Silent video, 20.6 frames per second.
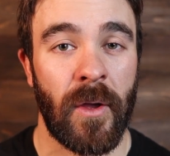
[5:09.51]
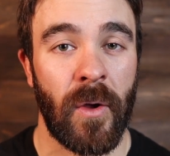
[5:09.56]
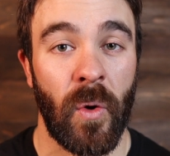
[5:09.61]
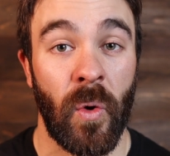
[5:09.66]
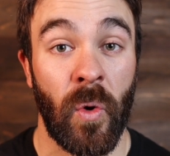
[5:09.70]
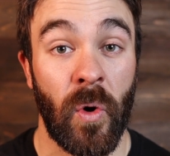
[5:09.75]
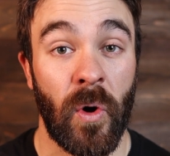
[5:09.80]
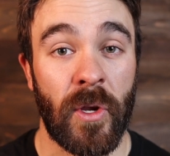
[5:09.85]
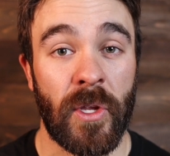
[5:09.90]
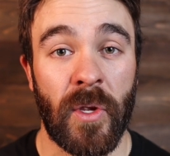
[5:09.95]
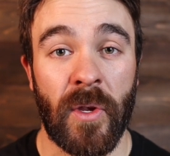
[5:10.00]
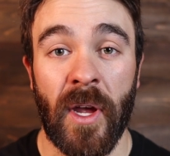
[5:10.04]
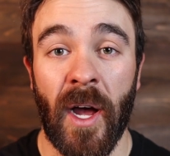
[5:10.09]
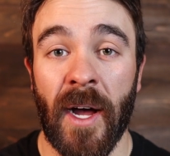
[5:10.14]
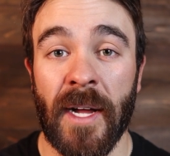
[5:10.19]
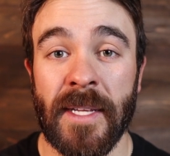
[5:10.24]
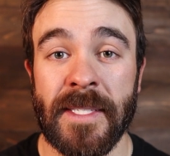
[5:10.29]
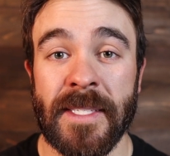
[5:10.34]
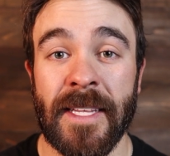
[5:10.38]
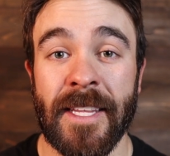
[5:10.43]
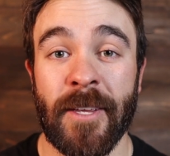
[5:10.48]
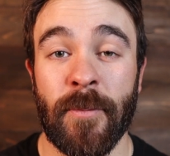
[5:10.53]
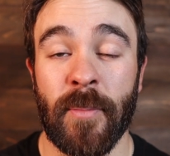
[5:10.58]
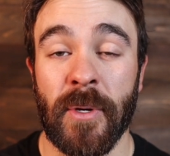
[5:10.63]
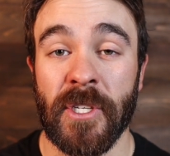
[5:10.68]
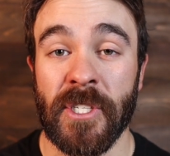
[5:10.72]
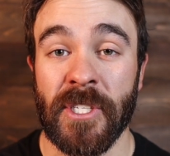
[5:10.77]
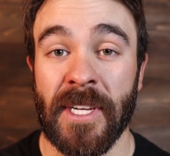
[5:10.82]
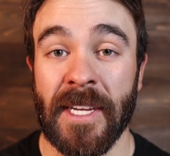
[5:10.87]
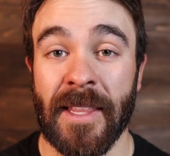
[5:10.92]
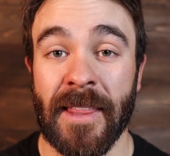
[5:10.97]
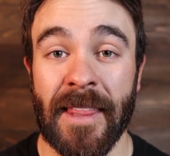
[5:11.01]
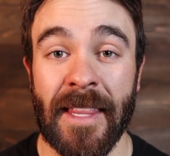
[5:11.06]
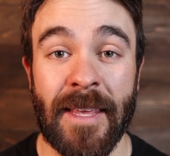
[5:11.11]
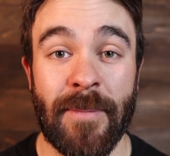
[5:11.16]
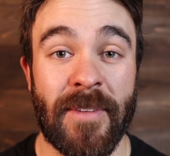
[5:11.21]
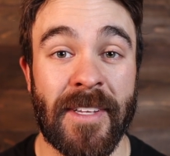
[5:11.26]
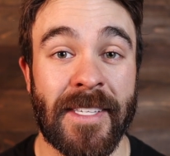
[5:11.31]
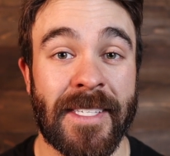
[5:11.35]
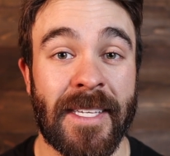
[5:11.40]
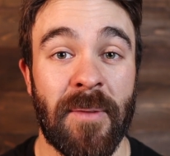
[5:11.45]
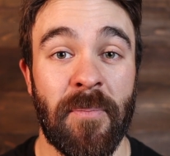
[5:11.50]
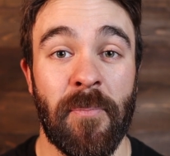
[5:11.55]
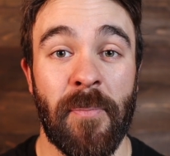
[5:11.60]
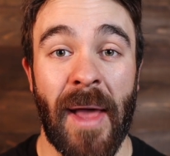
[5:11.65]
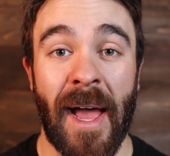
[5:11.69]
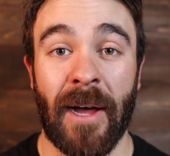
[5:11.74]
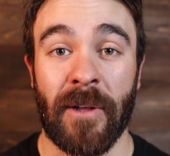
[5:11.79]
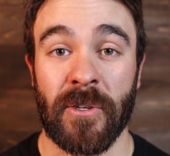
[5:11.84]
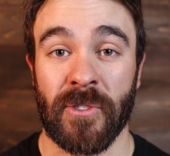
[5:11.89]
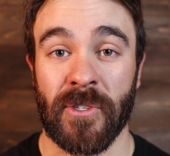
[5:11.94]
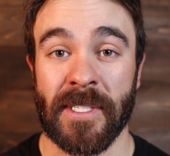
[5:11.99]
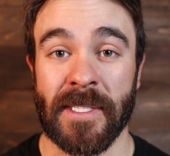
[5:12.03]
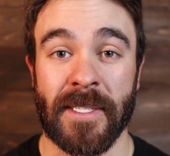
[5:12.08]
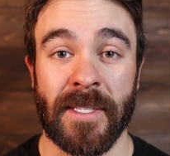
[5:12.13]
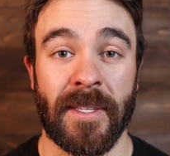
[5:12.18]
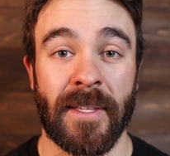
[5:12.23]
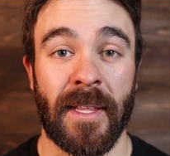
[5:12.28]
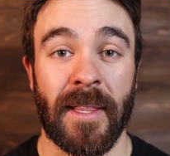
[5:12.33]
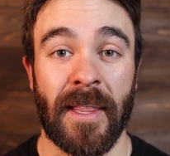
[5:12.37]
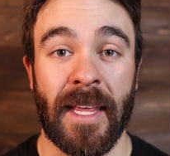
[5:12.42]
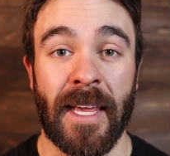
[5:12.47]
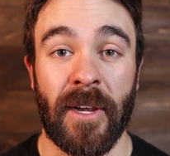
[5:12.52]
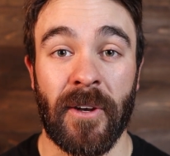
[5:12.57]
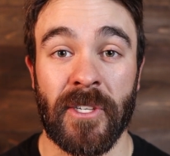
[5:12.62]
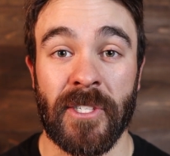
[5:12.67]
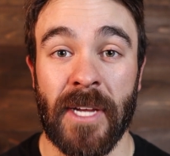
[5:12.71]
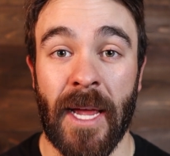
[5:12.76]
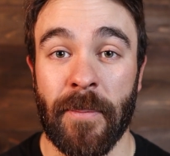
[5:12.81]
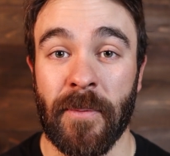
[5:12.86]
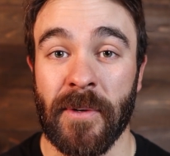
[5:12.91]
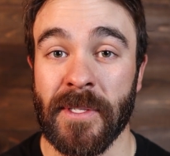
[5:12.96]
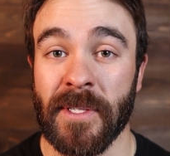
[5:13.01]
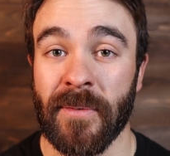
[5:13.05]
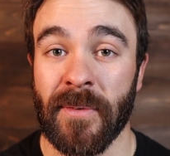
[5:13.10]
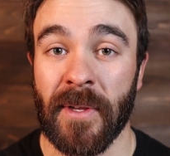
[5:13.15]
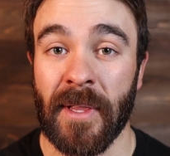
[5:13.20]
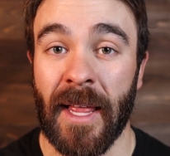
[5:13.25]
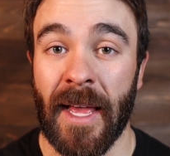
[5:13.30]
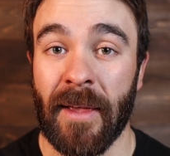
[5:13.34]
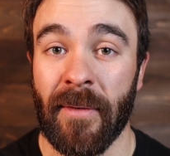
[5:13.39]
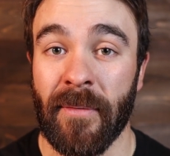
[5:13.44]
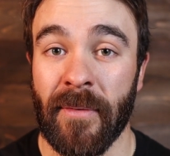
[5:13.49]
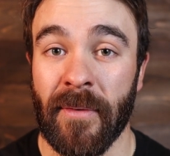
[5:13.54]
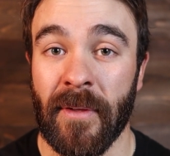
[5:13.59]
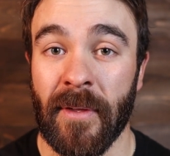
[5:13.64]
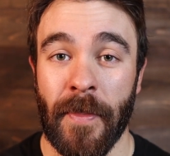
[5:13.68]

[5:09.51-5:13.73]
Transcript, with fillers: Or are you constantly pushing limits and boundaries into the later chapters of your life?